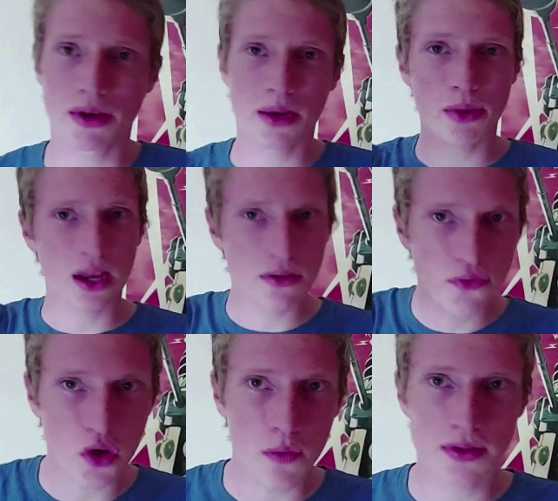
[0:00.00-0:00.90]
but then we get a
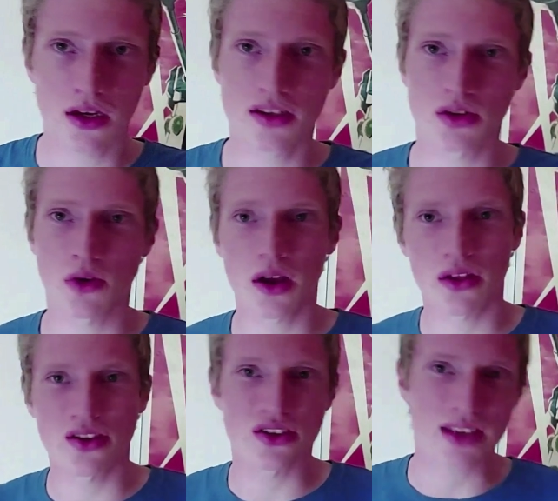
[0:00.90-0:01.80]
few episodes in a row that
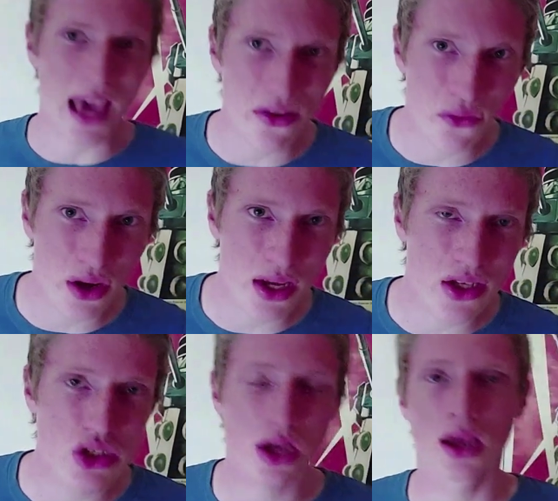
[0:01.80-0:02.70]
are just
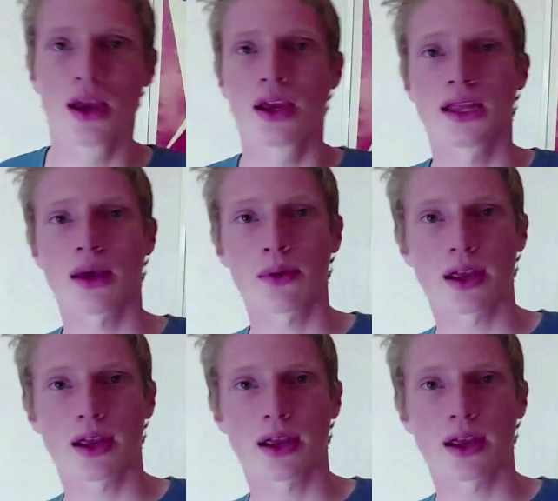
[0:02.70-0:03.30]
average. Then we